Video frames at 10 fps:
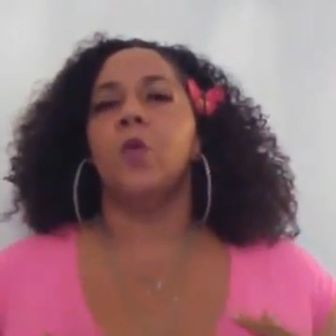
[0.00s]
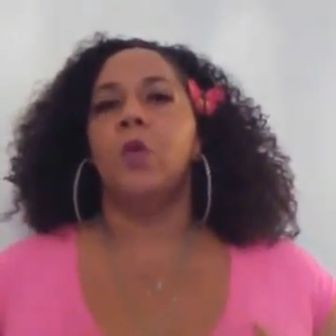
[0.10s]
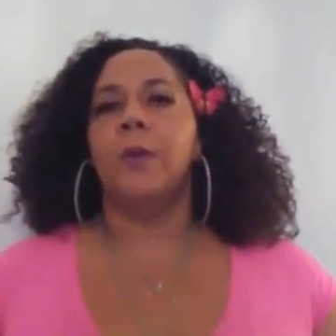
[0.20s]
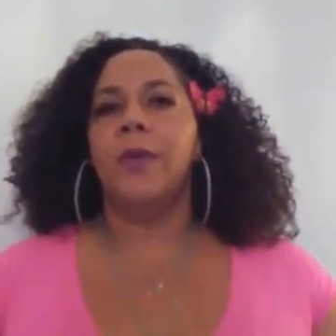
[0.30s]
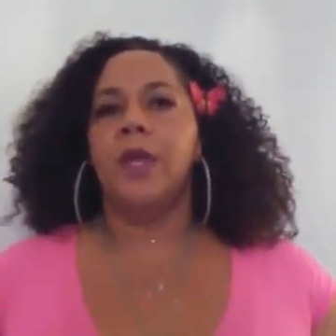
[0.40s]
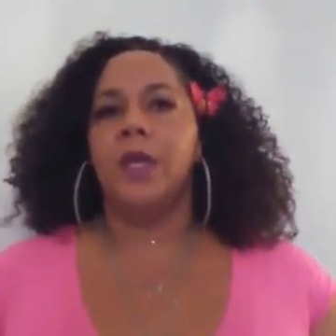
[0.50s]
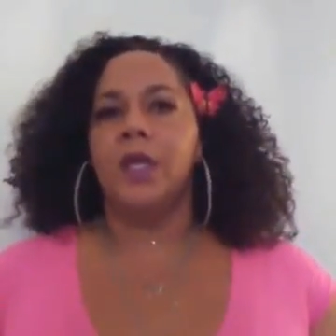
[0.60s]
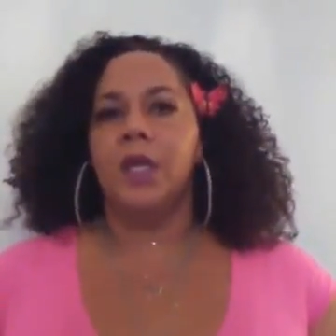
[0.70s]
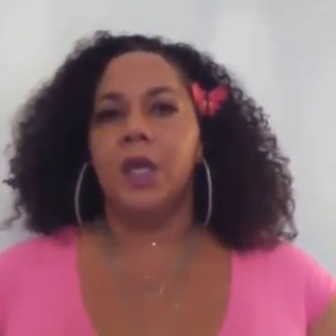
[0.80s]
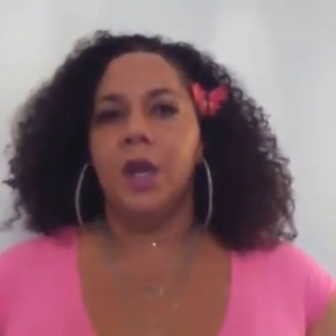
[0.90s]

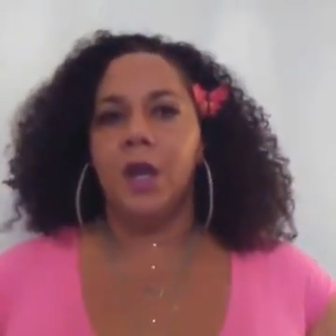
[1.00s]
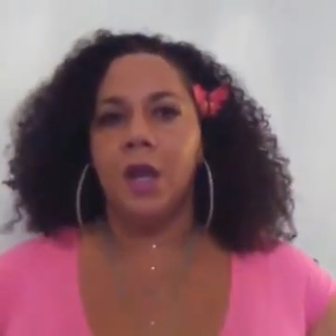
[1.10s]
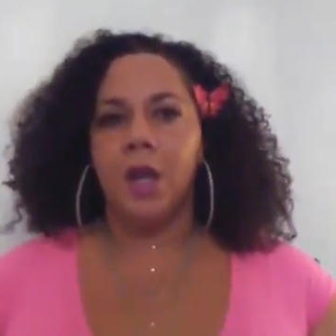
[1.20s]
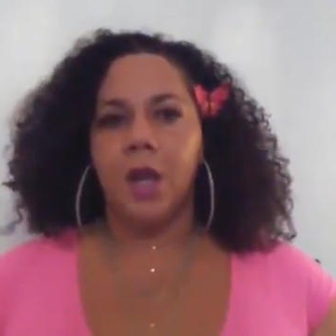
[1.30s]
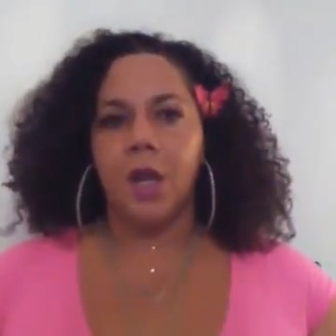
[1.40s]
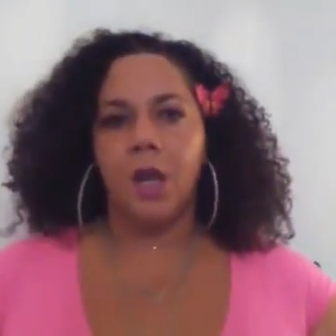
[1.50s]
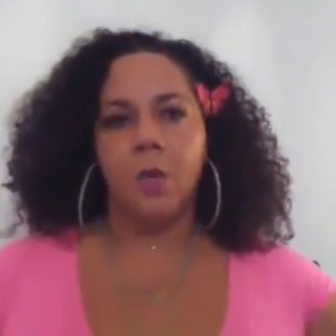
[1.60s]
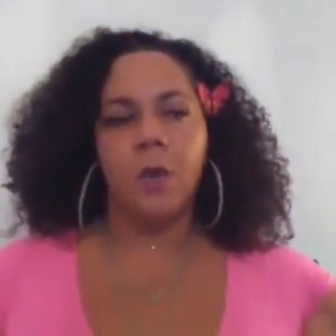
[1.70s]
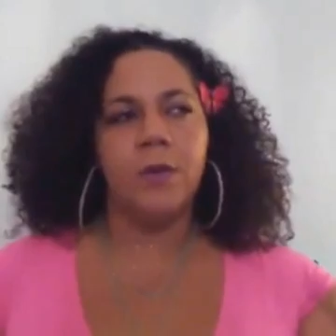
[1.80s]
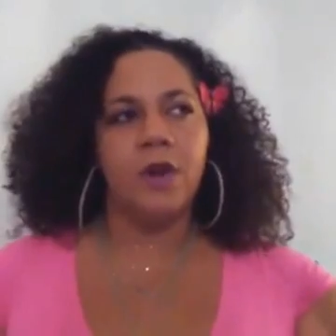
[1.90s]
women
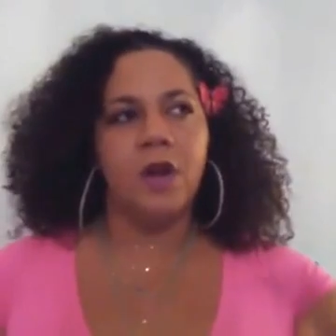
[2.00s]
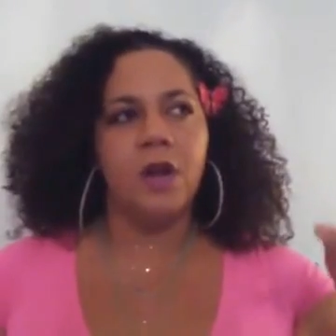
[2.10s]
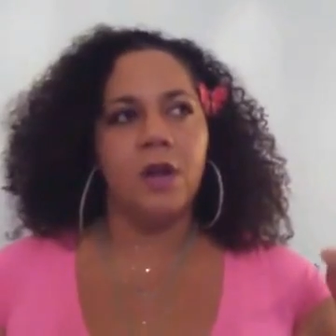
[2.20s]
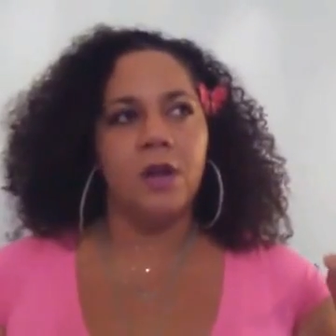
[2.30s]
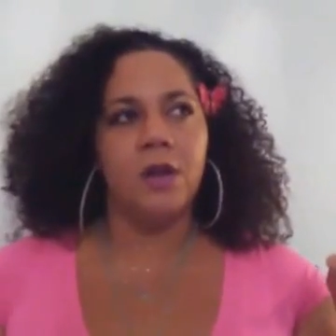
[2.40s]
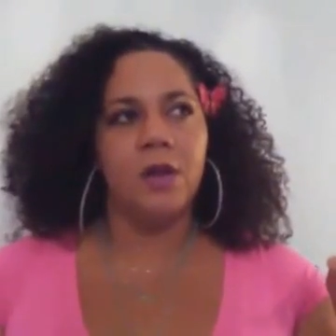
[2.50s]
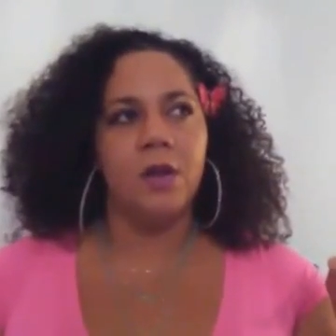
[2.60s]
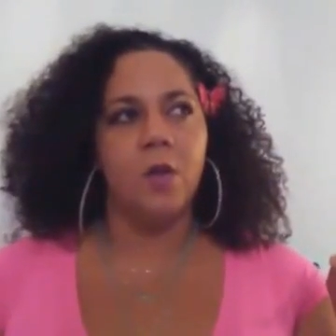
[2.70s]
can